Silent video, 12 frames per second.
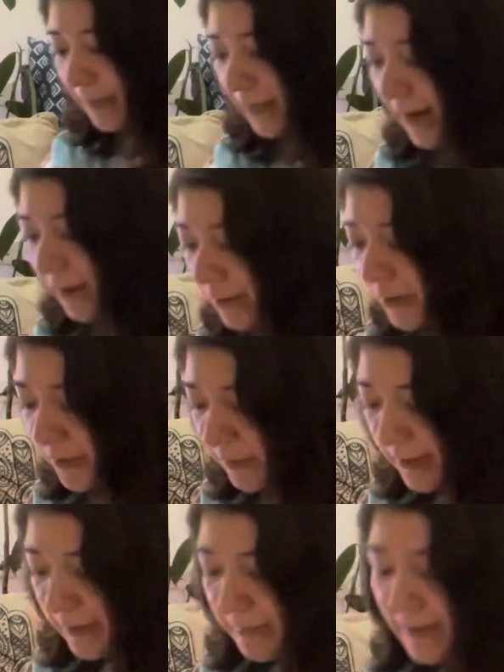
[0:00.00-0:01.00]
I also
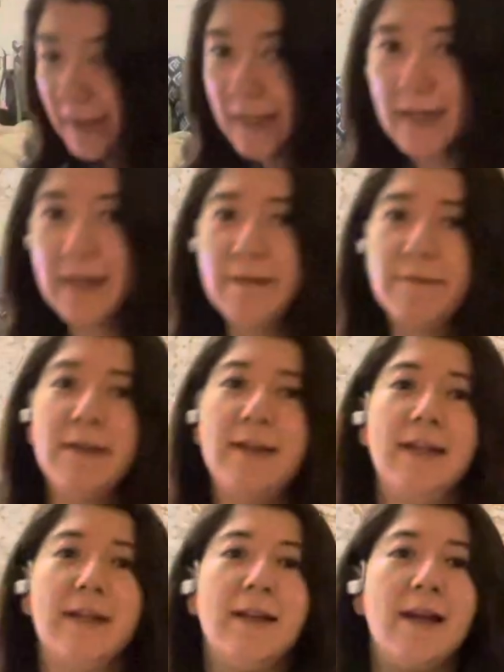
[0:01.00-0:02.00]
recommend
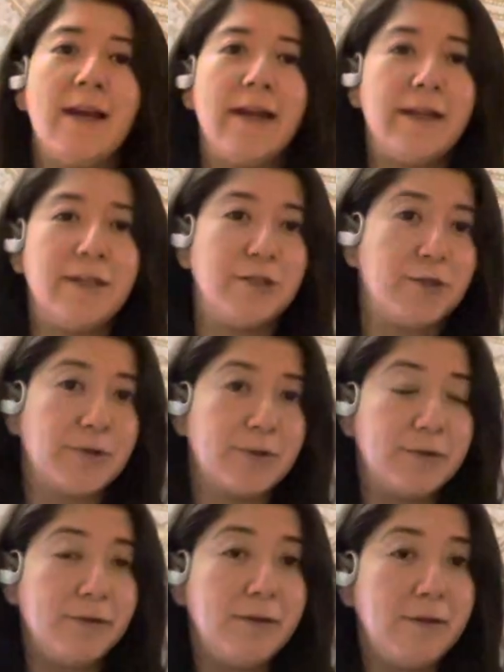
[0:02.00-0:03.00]
having a
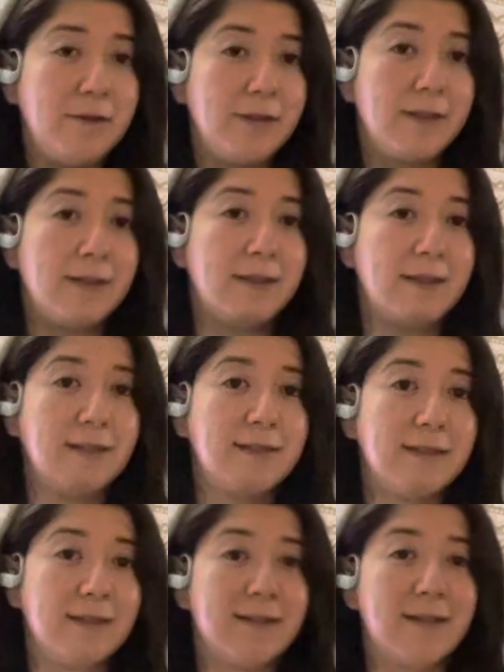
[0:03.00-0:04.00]
journal.
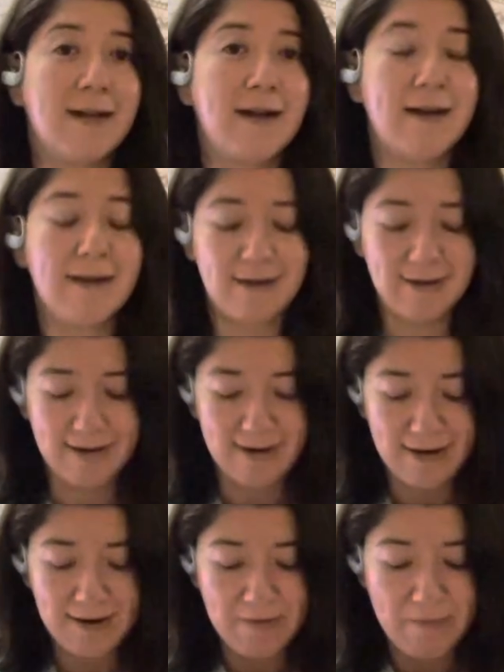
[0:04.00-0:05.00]
This is a
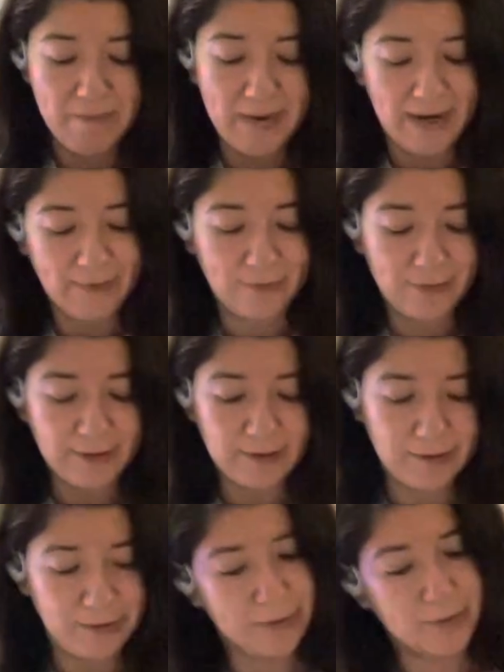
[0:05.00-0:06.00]

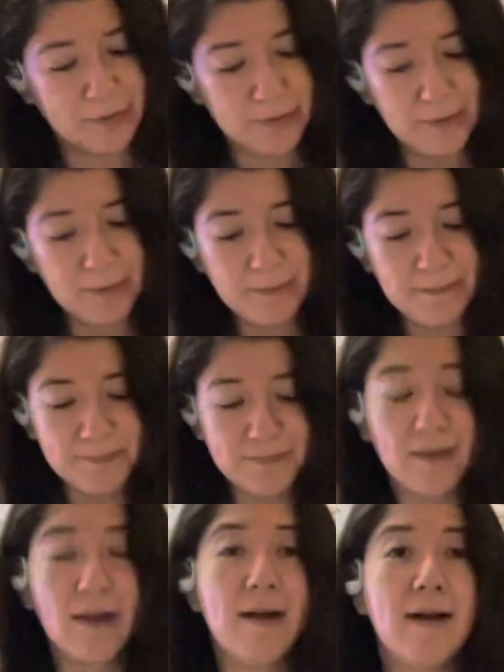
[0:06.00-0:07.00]
mindfulness journal.
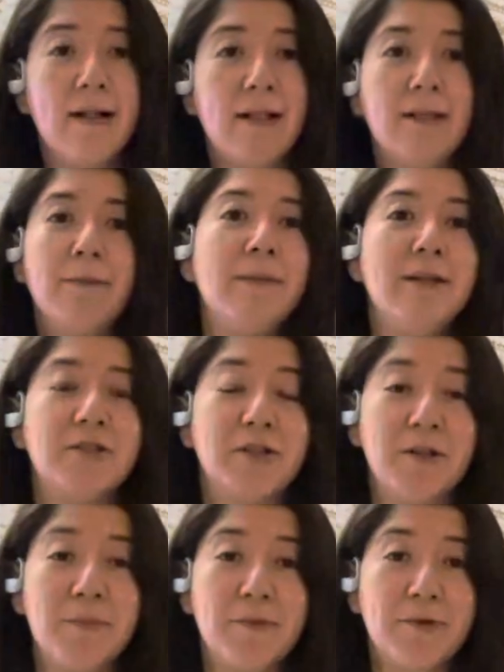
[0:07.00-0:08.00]
I'll be
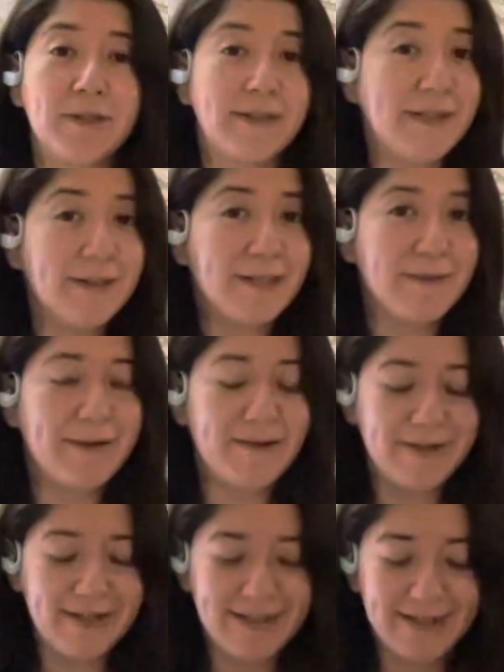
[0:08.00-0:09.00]
sharing more details
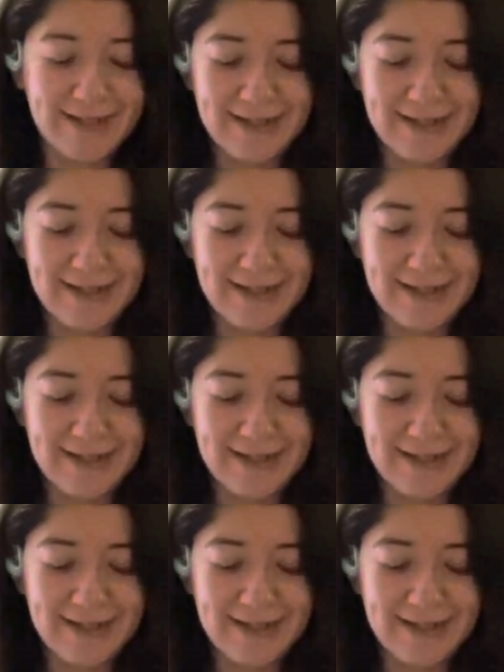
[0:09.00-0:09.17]
about it.